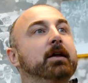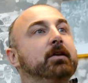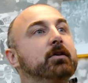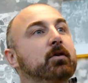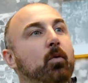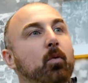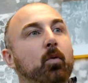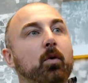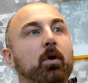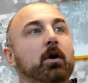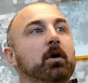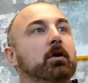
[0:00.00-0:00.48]
It's a
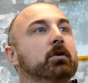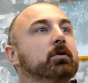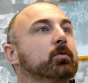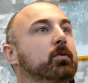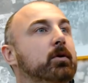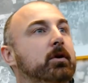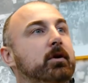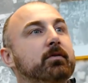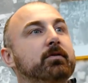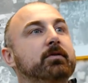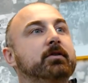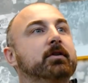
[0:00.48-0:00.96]

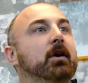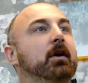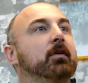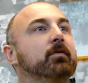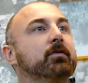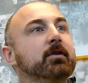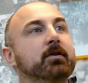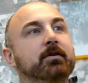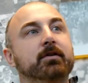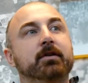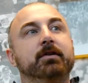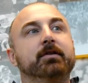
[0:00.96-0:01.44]
whirlwind of
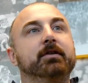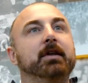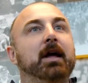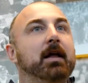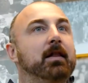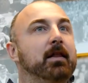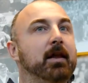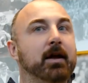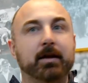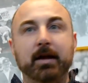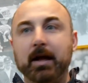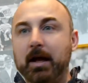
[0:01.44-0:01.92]
stuff because it's
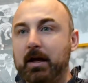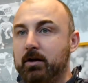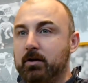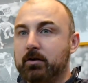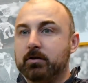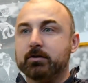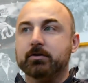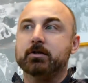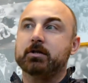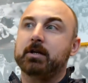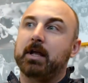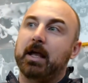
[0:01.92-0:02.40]
not like, hey,
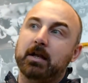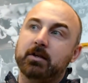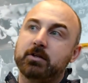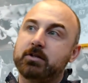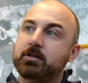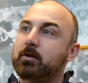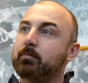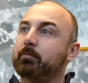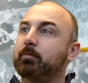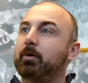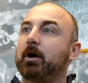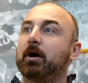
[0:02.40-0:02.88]
you're just
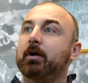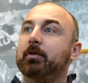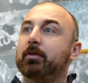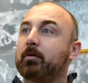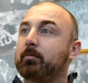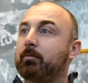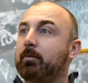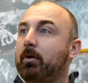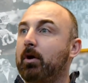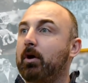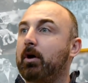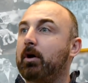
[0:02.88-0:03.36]
catching and punting
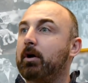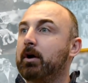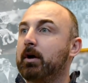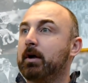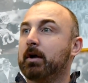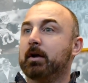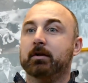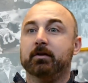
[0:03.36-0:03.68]
the ball.